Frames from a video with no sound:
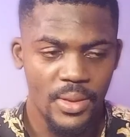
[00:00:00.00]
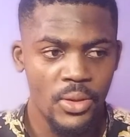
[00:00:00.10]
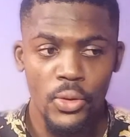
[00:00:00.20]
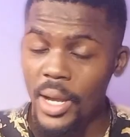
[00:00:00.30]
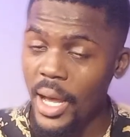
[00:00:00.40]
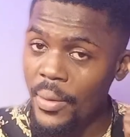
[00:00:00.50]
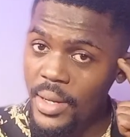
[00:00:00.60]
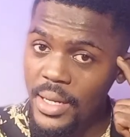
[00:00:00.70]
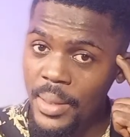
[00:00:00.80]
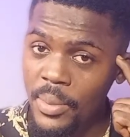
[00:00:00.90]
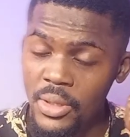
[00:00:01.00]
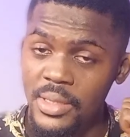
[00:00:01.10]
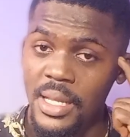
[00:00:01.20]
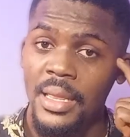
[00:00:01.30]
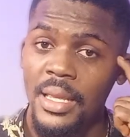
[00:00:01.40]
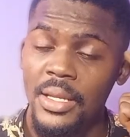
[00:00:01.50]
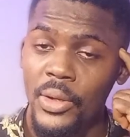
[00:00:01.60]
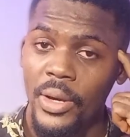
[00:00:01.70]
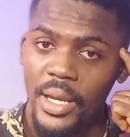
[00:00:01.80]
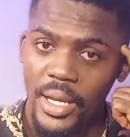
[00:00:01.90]
You carrying them constantly in
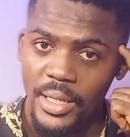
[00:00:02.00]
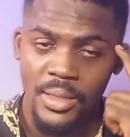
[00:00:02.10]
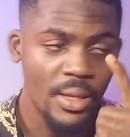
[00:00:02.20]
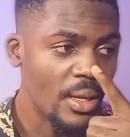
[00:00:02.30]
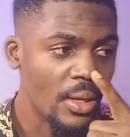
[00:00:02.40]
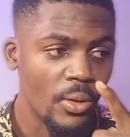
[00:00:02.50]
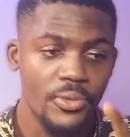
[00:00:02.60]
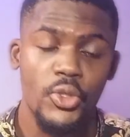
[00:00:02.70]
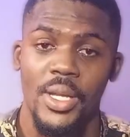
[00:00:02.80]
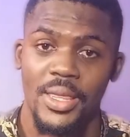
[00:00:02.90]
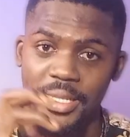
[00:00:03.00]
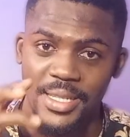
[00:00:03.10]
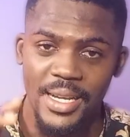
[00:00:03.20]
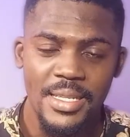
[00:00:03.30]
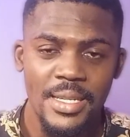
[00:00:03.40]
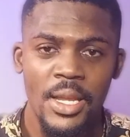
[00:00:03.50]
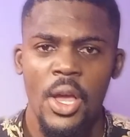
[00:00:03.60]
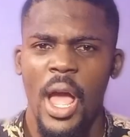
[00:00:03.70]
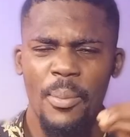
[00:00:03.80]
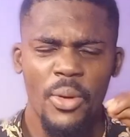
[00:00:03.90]
your head, thinking of strategizing.
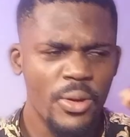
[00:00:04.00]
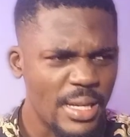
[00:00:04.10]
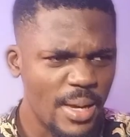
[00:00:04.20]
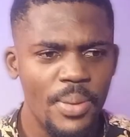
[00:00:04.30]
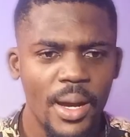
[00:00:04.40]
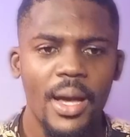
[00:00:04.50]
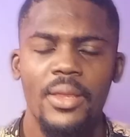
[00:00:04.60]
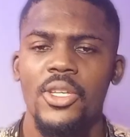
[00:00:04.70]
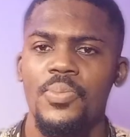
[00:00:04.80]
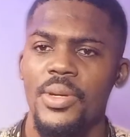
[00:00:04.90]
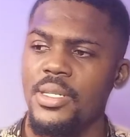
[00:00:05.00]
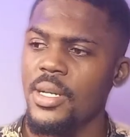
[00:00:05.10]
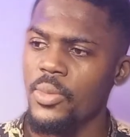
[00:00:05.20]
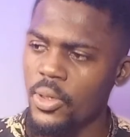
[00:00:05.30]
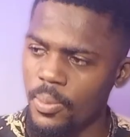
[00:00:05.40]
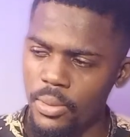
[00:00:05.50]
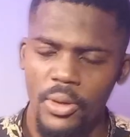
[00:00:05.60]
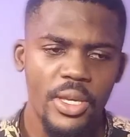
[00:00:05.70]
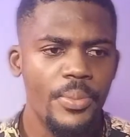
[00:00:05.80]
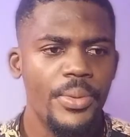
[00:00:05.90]
I'm going to get back at this person. I'm going to
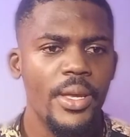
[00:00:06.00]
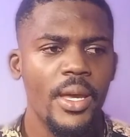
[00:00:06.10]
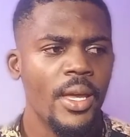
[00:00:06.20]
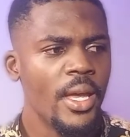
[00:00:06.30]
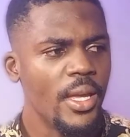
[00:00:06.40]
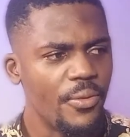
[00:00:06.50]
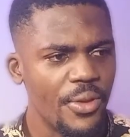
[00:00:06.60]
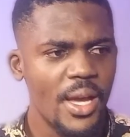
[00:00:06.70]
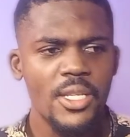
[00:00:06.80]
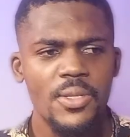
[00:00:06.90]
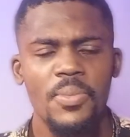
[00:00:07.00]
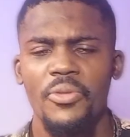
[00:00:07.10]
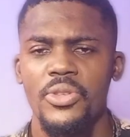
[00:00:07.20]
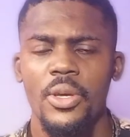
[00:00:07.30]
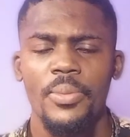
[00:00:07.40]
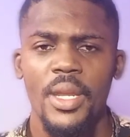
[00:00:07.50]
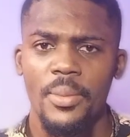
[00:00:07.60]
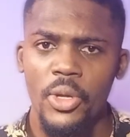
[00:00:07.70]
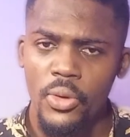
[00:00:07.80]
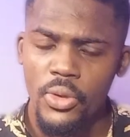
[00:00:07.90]
block him here. If he asks me for something,
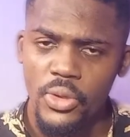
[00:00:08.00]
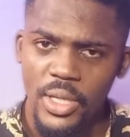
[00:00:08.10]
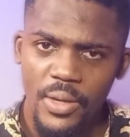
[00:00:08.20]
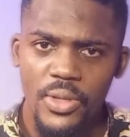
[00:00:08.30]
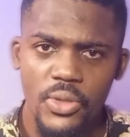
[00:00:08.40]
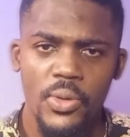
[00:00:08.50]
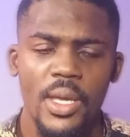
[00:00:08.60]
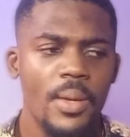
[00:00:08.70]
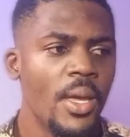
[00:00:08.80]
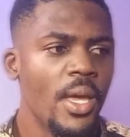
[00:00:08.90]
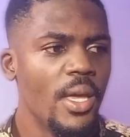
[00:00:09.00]
I'm not going to give it to him.